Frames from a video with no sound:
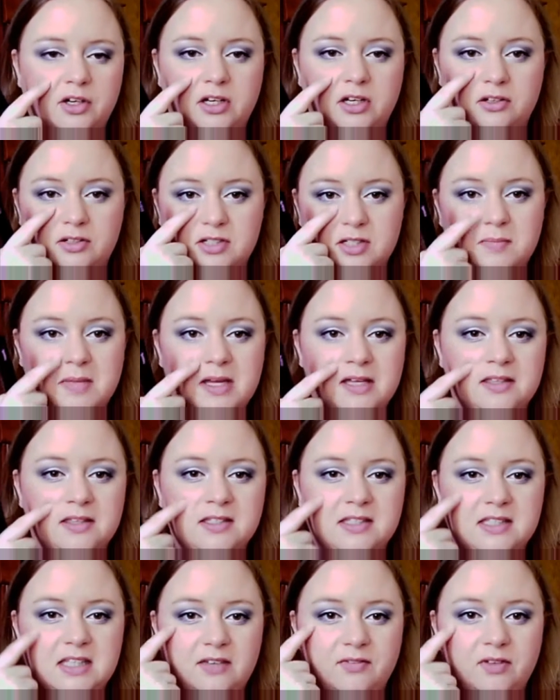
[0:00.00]
here to make
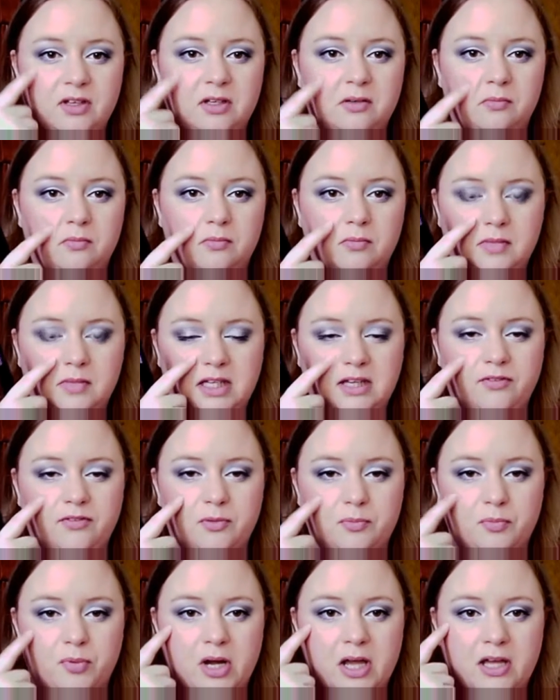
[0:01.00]
this
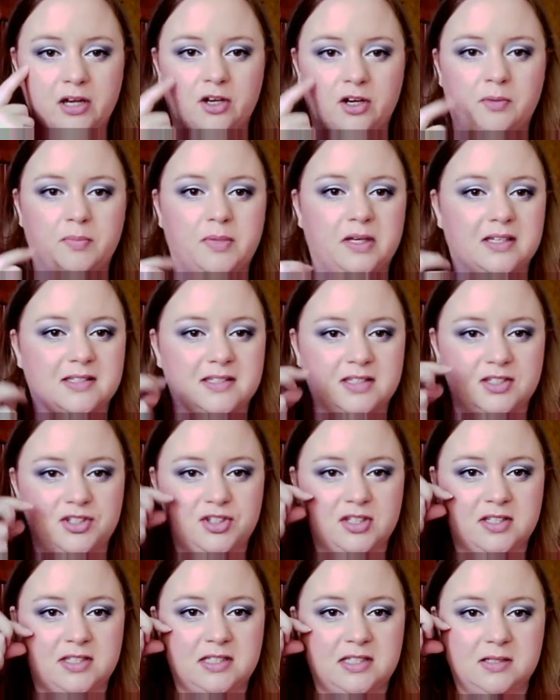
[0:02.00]
even brighter, because it
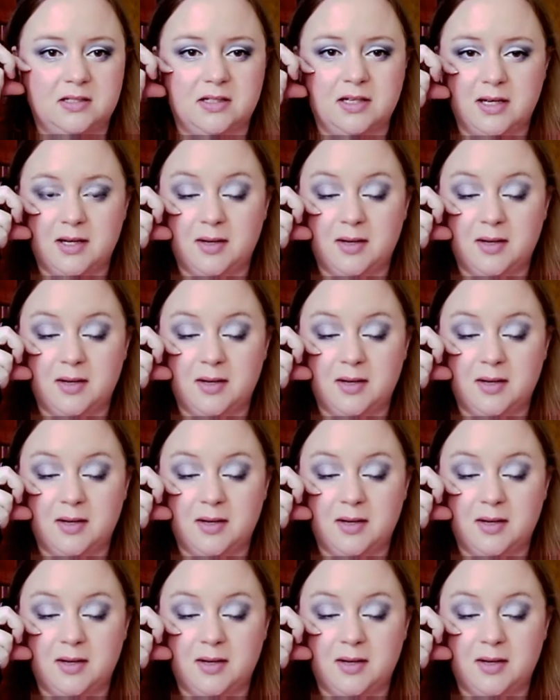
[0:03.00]
just